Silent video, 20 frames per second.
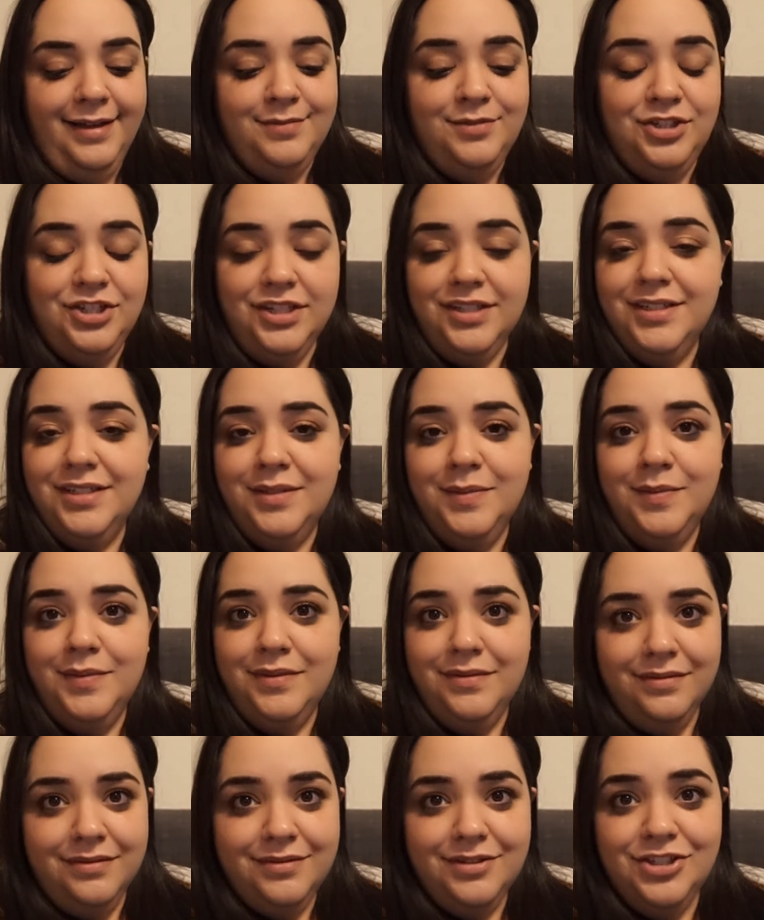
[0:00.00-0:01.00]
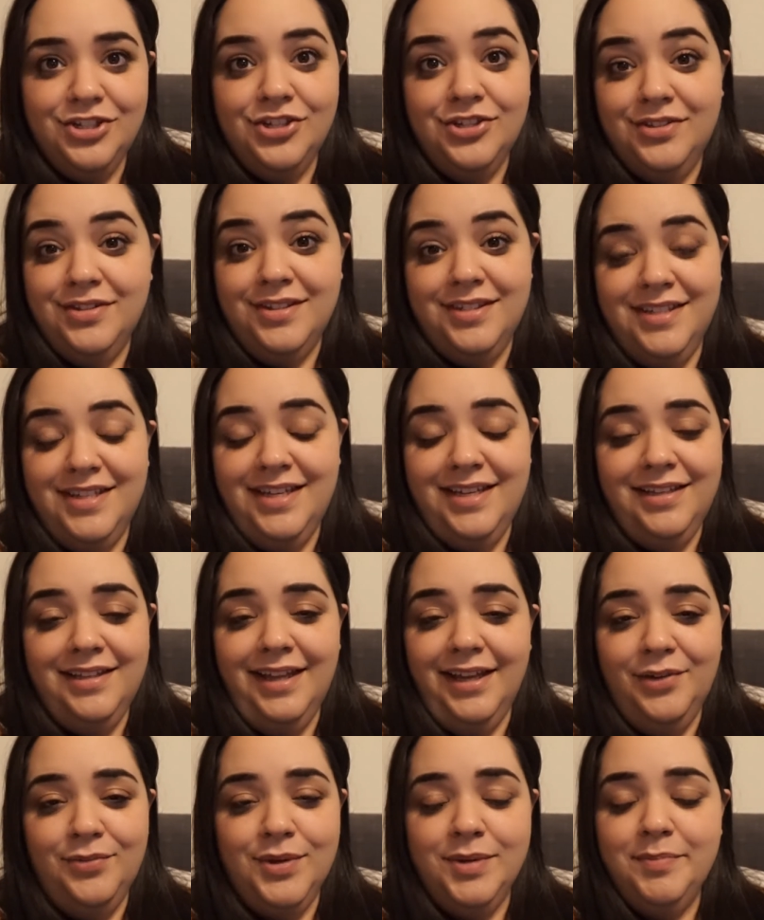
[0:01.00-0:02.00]
just to see
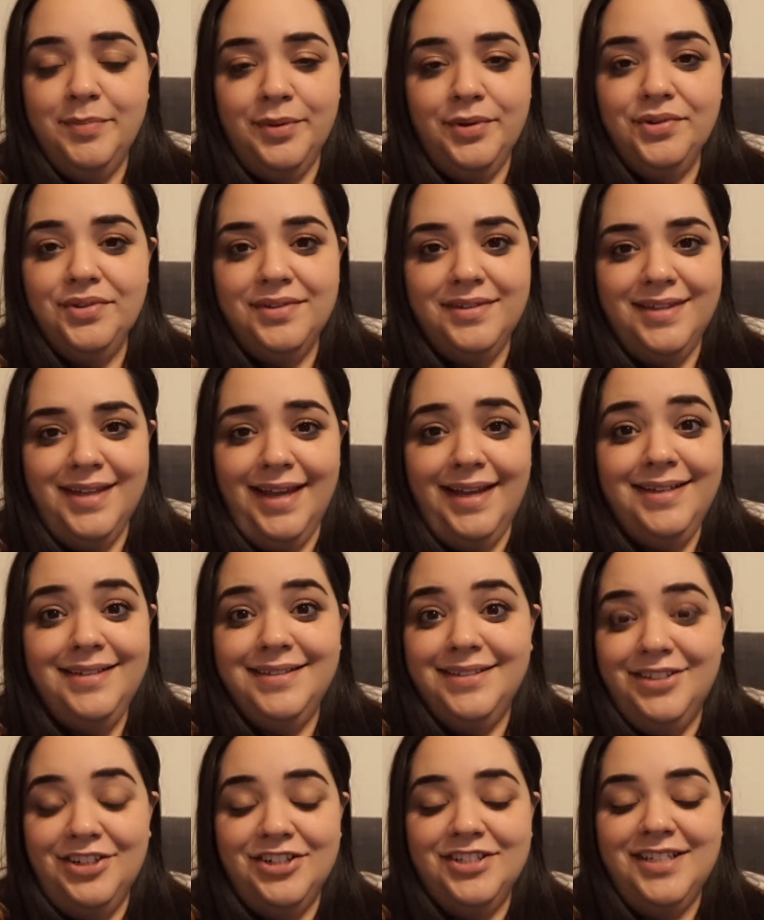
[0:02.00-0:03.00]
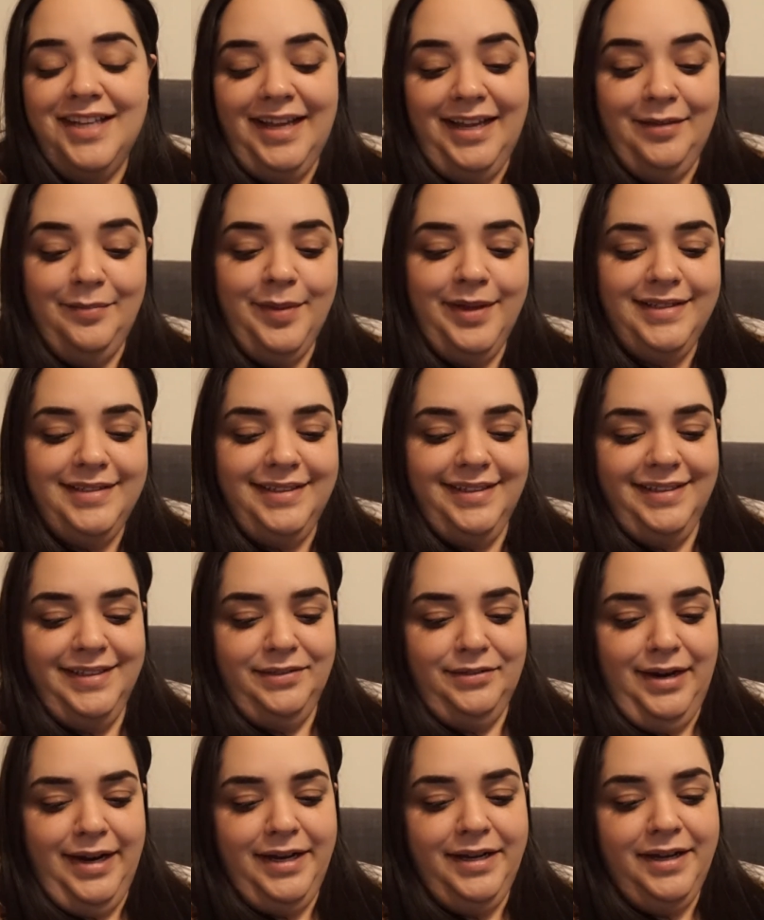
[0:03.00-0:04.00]
like what both sides are saying, basically,
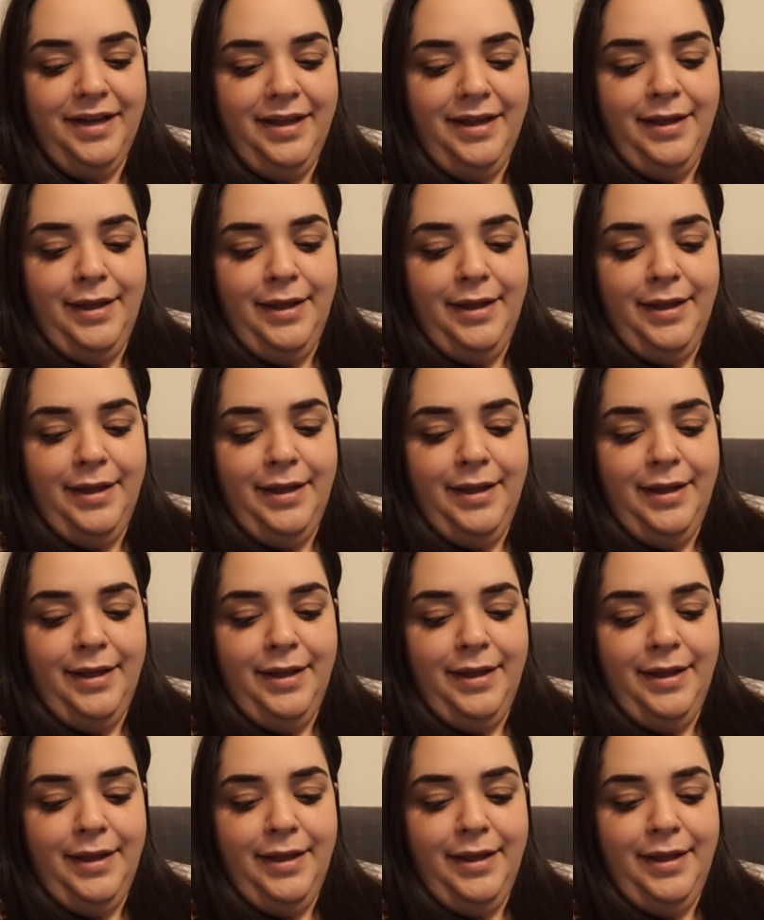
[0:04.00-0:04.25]
right?